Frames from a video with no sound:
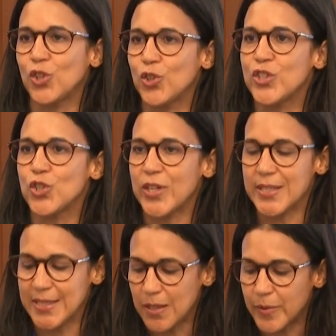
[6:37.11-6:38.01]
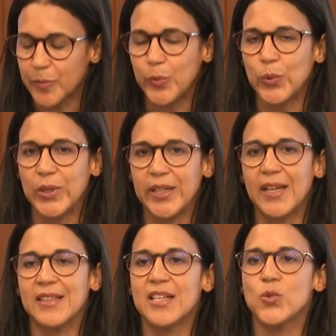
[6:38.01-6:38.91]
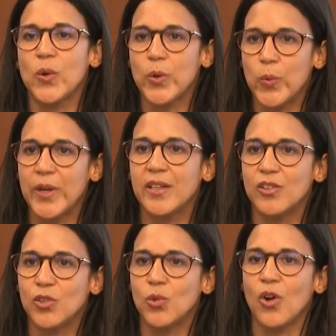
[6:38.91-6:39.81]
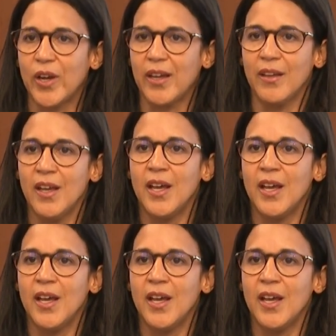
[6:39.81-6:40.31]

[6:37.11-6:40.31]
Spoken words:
although it's not a silver bullet, and that's why we went into, okay,